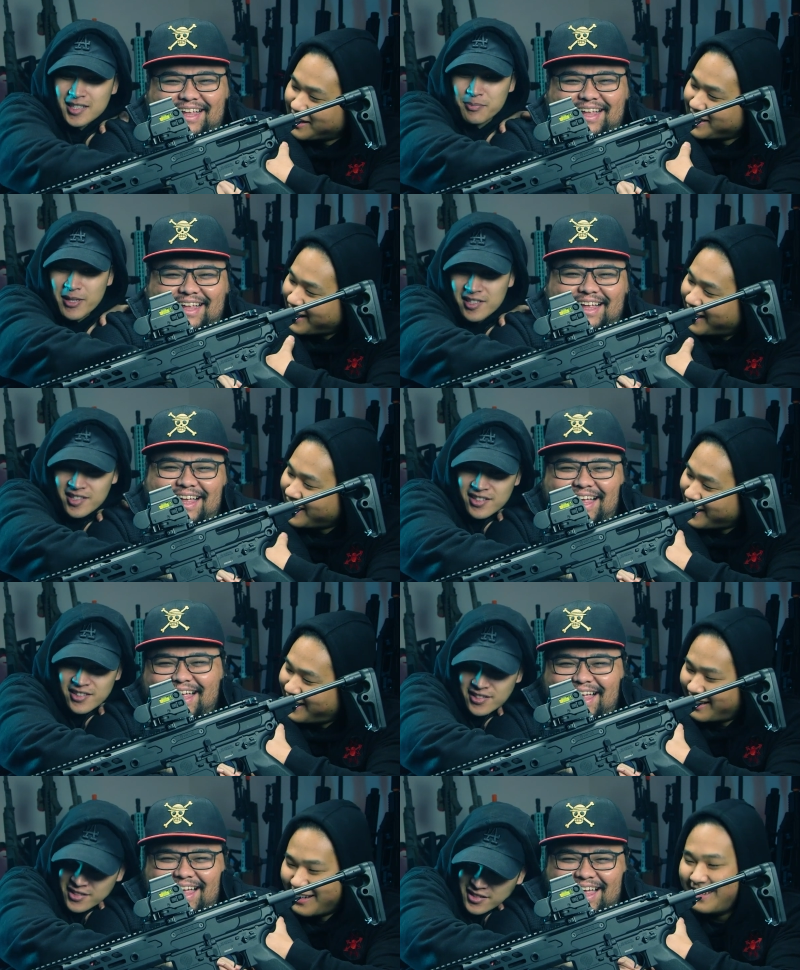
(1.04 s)
Speaker 1: a space
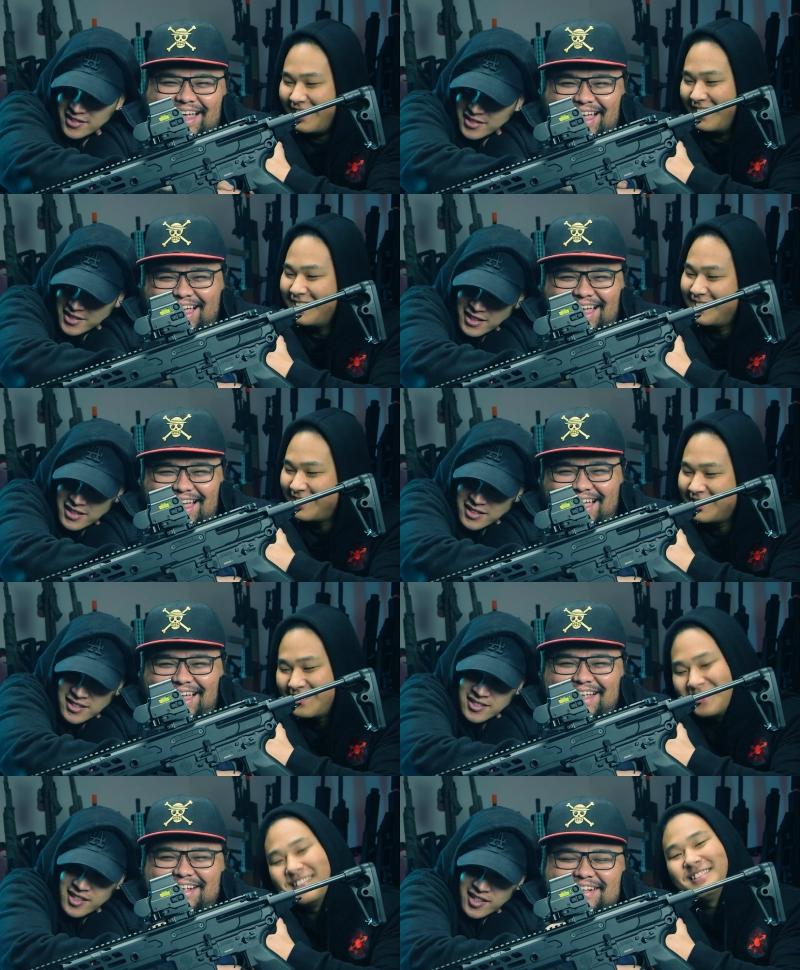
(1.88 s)
yeah, heater, yeah, dude. Yeah.
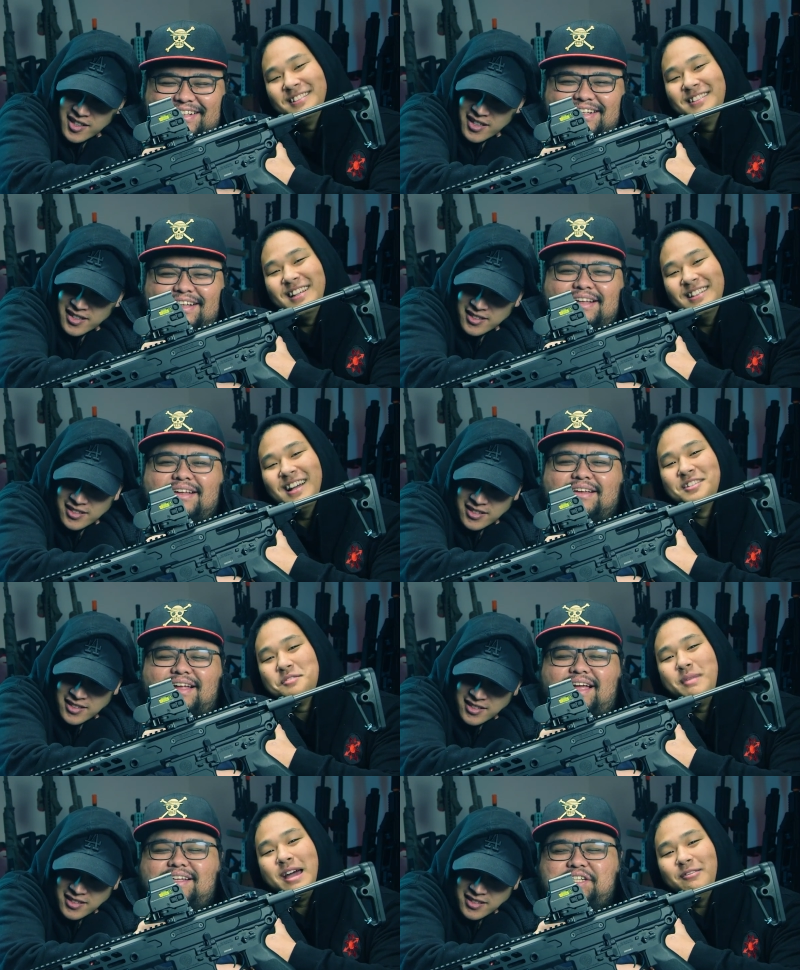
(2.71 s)
It's kind of nice. Not
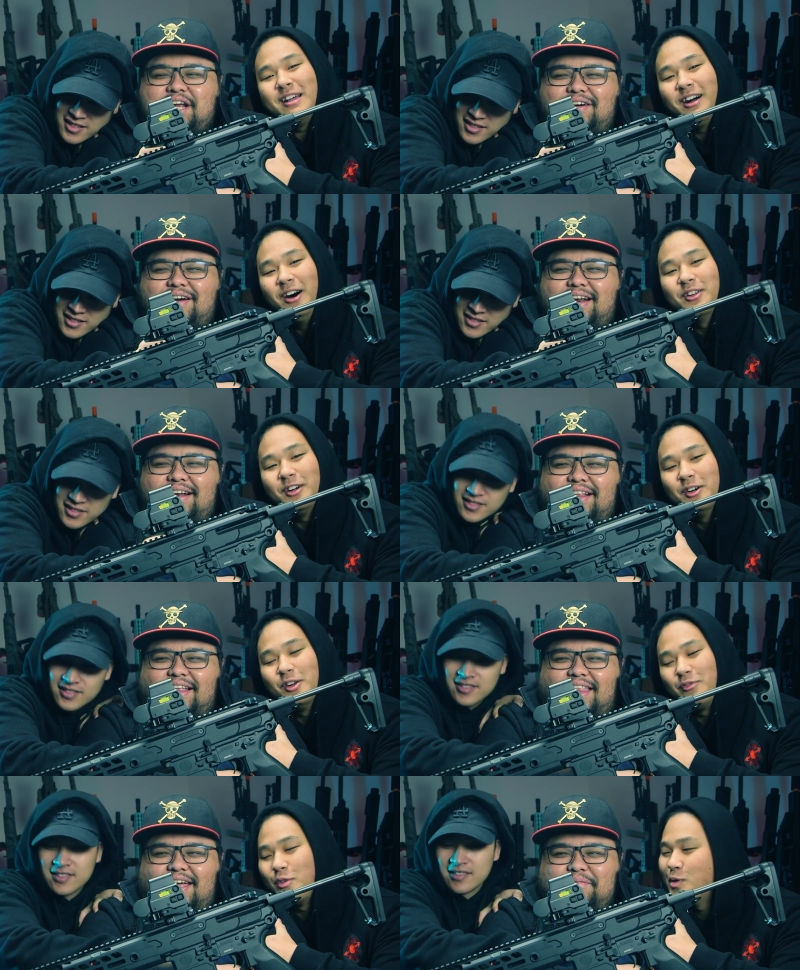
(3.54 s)
too bad. Right?
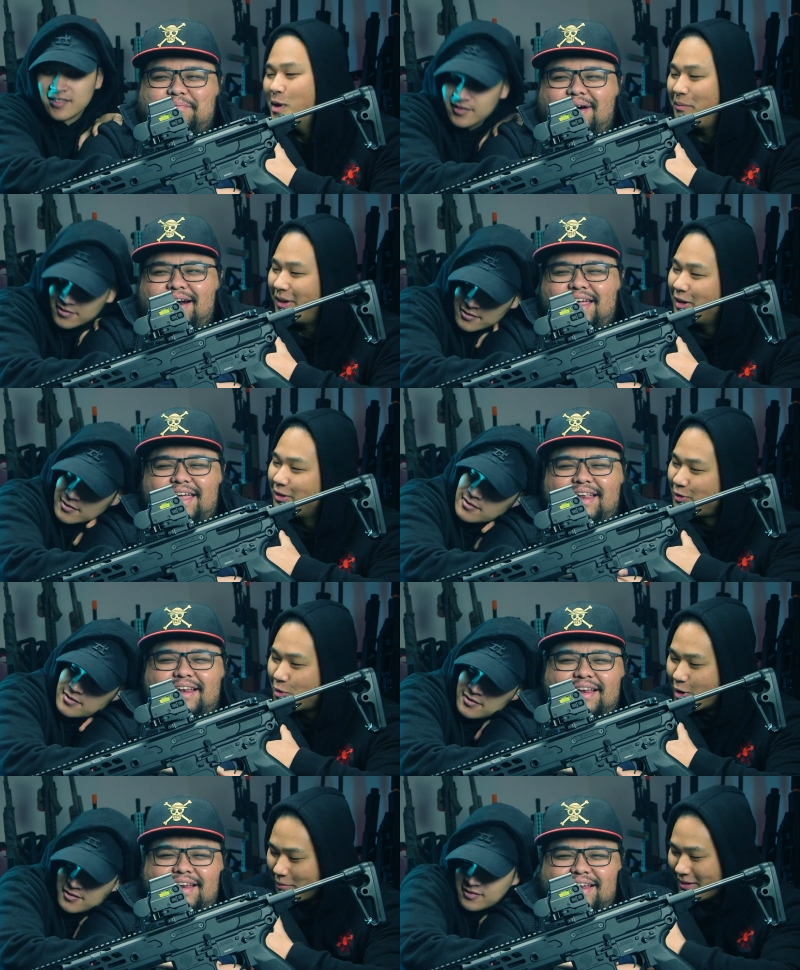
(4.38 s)
Hold, for warm. Hold
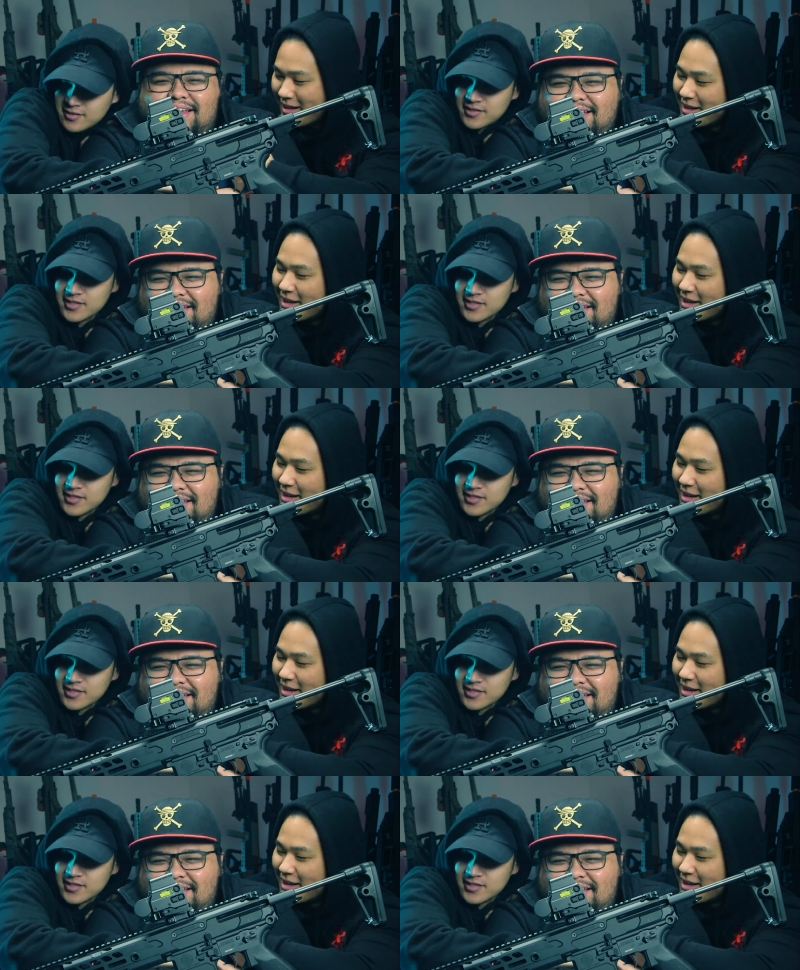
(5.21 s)
for warm.